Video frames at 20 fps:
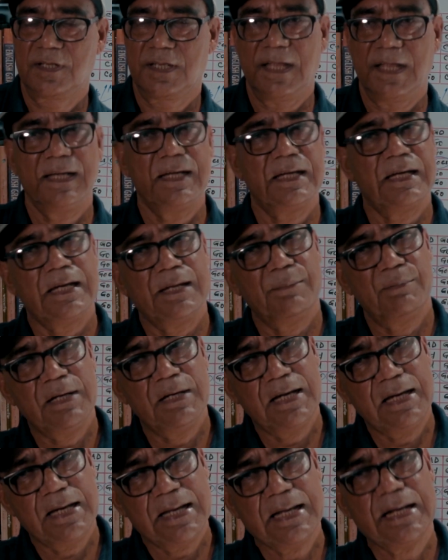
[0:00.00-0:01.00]
And
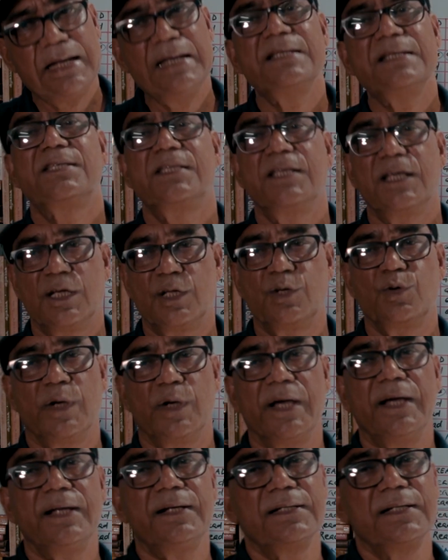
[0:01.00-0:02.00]
even in English there
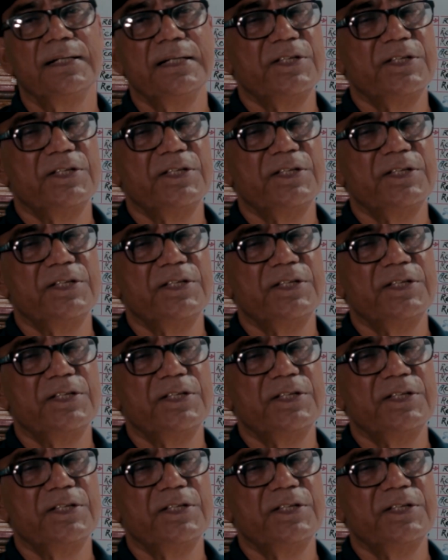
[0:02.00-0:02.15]
were